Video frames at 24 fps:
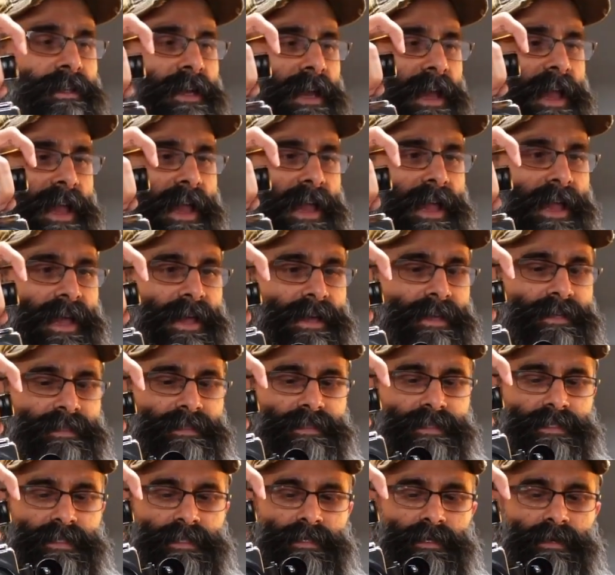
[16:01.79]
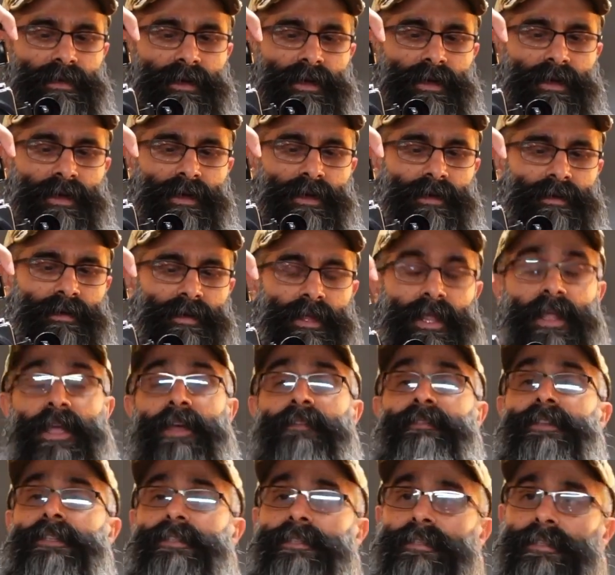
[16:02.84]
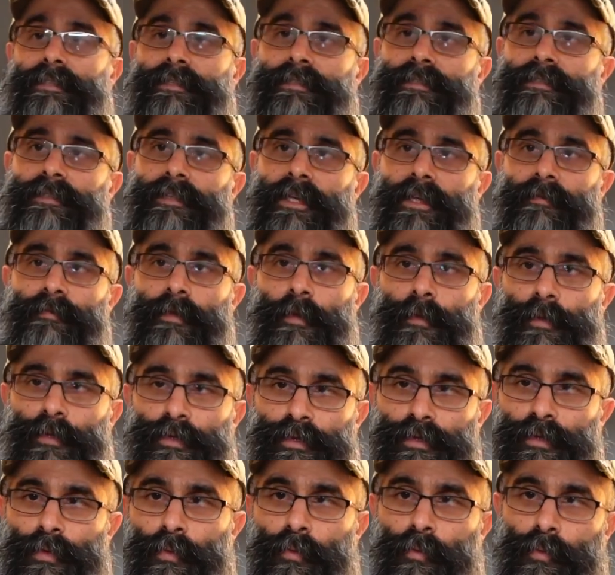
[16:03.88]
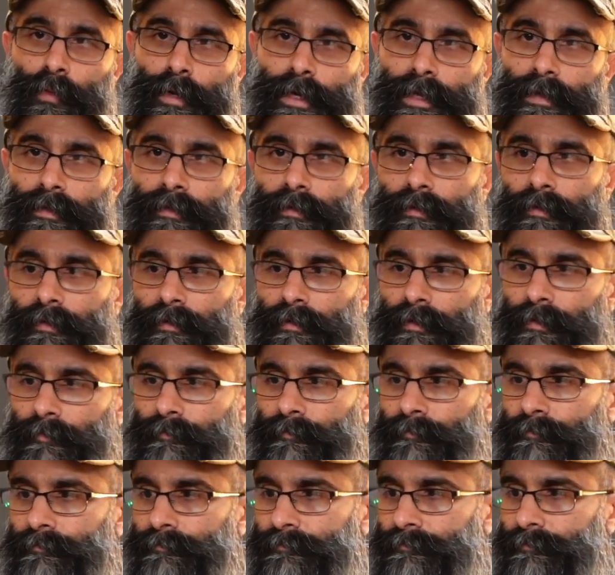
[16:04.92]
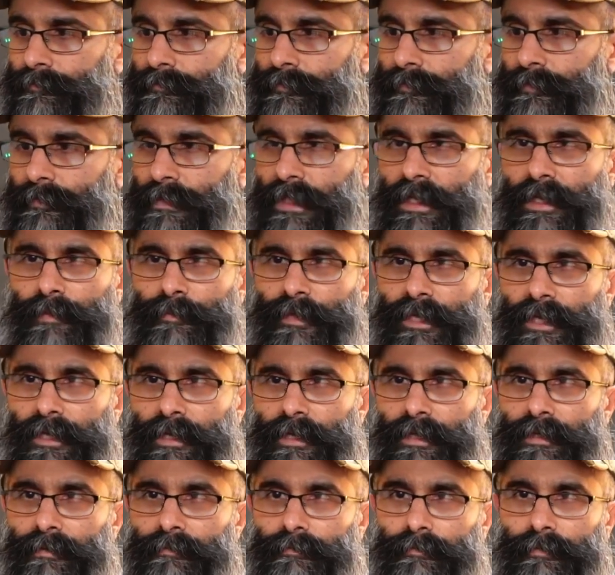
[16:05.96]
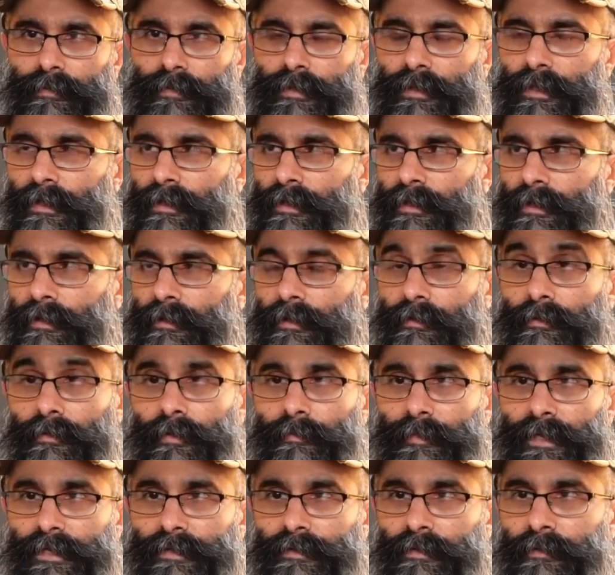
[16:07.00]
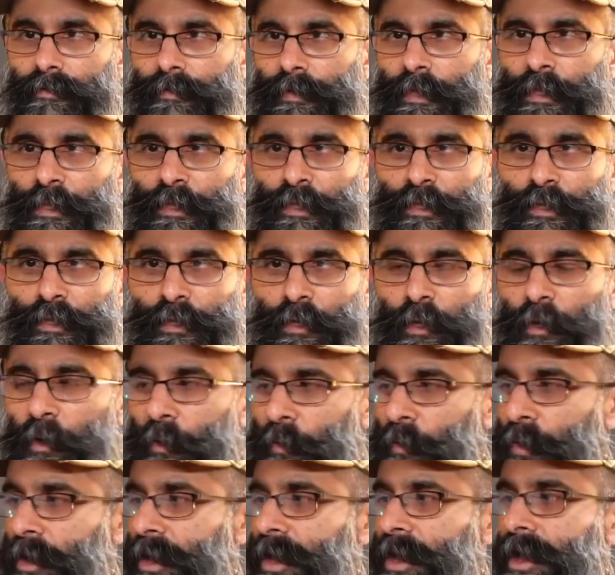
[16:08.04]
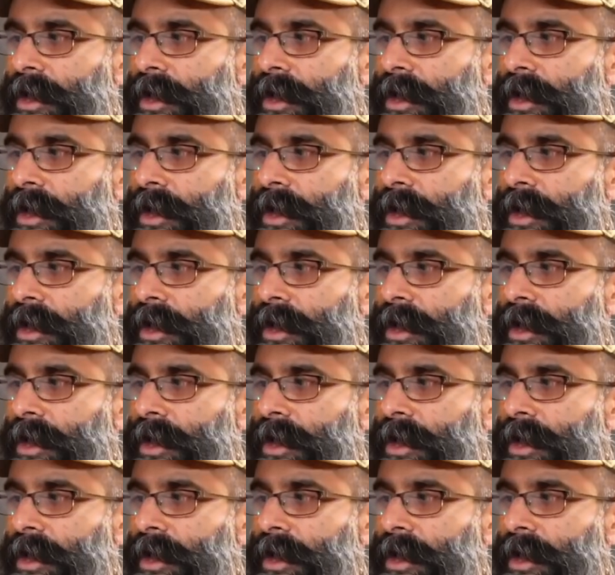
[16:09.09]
And I haven't done a photo shoot with anybody yet, other than myself. So